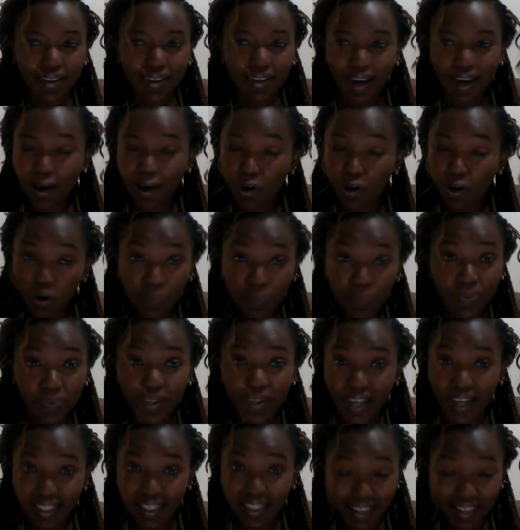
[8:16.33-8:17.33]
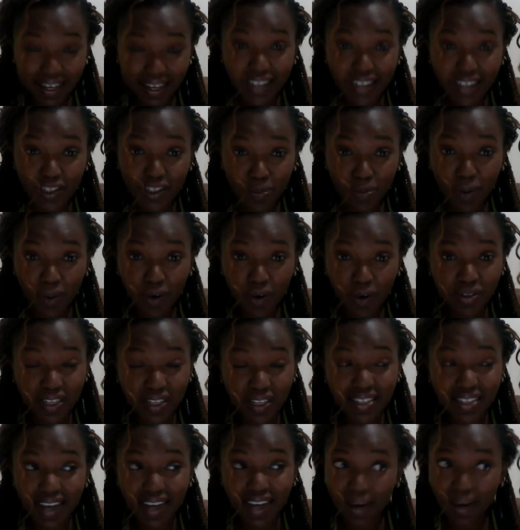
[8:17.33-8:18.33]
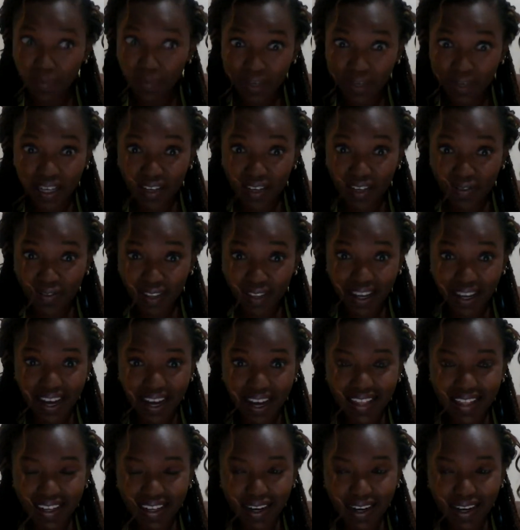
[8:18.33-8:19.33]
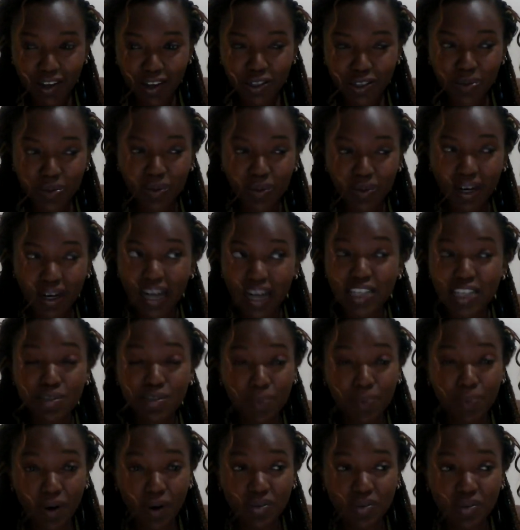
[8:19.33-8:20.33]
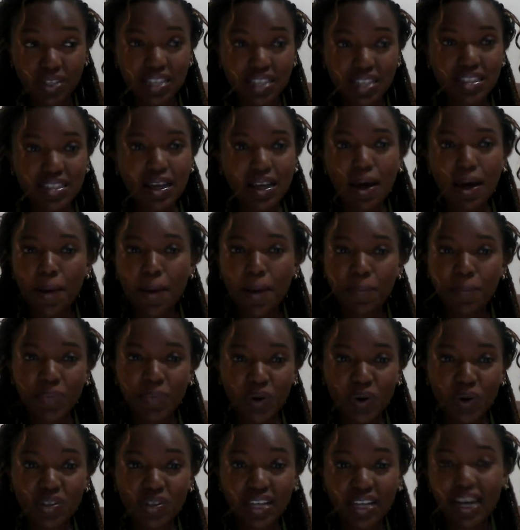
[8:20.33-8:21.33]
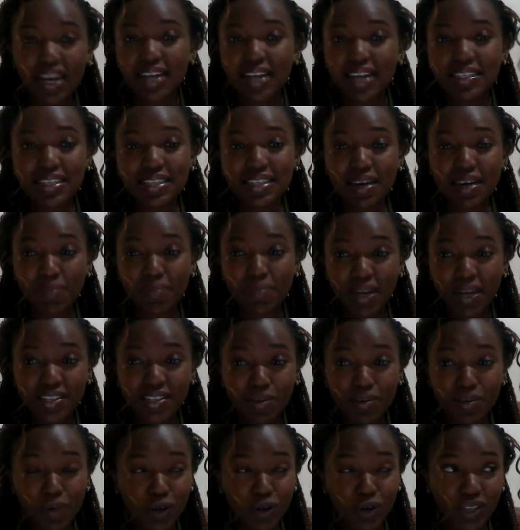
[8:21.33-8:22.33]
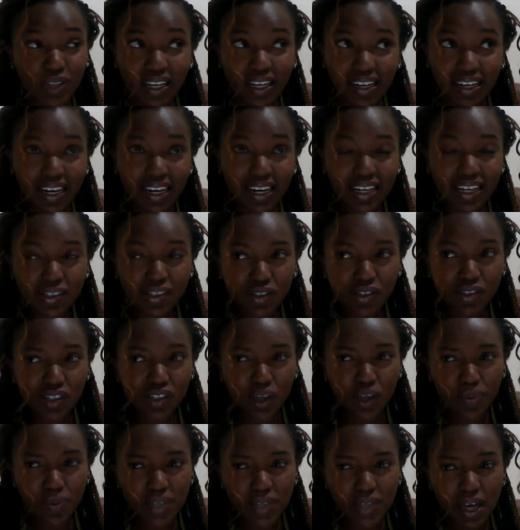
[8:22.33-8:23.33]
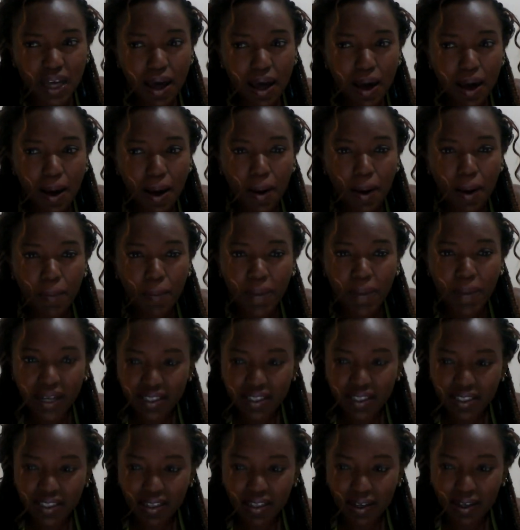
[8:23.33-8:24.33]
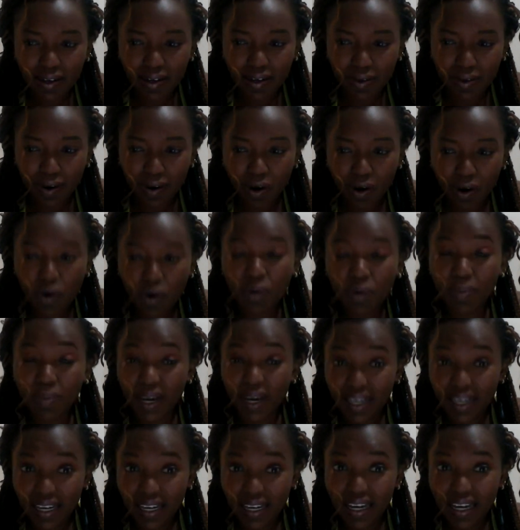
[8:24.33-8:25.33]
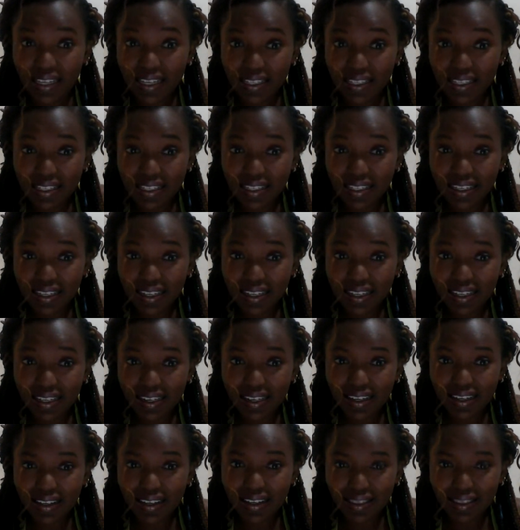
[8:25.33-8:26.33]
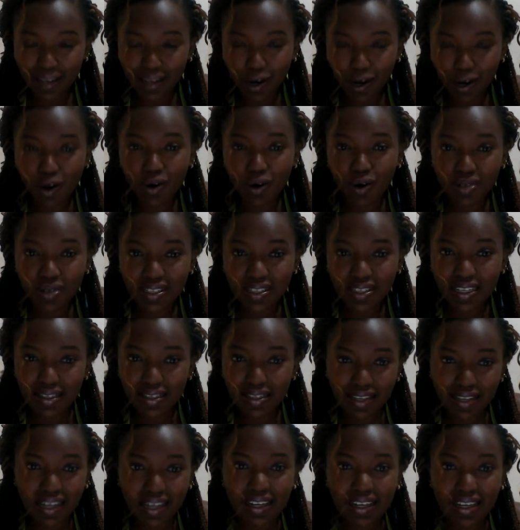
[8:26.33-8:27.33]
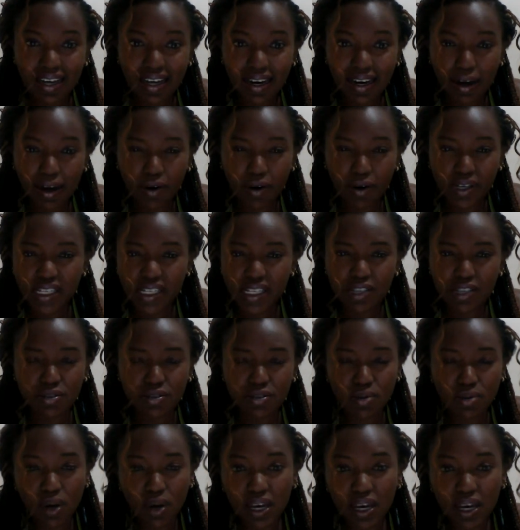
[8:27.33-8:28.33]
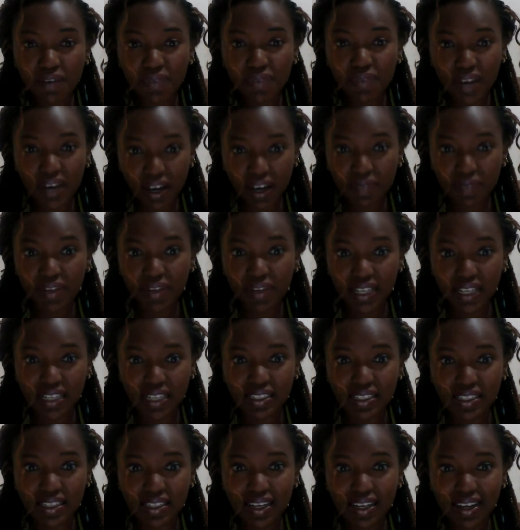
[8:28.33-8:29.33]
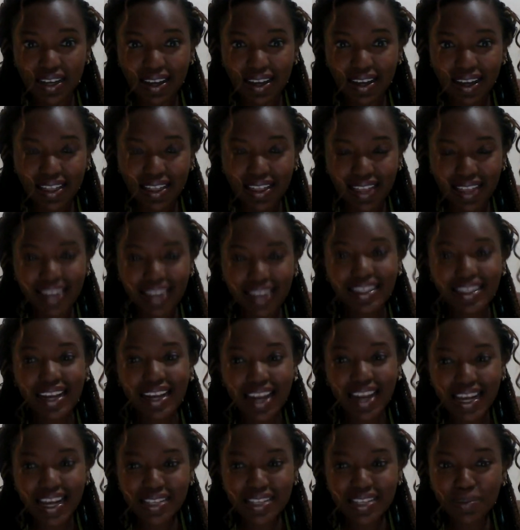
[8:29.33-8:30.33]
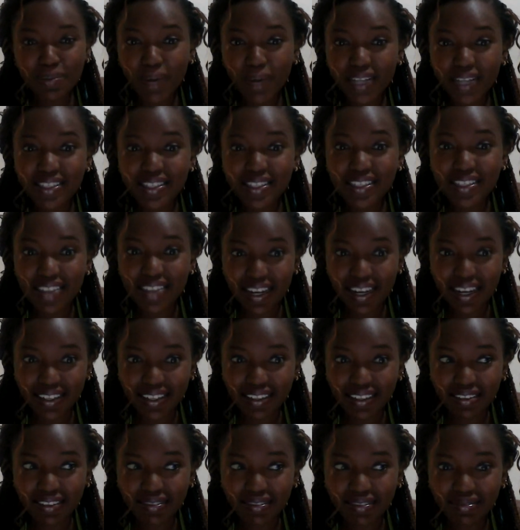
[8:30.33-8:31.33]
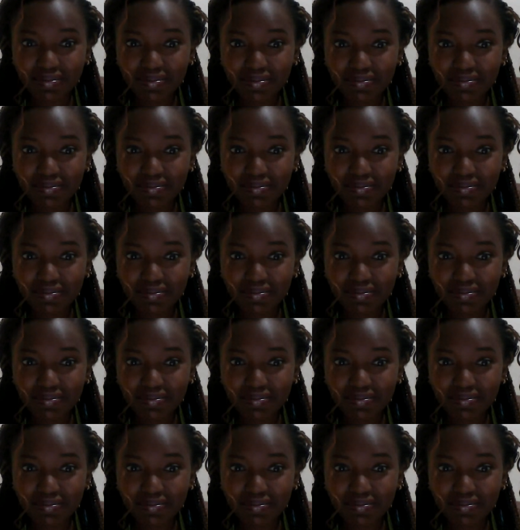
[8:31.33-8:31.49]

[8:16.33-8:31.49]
I hope they are the right spouses. I believe they are the right spouses, because I can't say much about their relationships. But on my case, the coast is clear now. It is so evident that the last man standing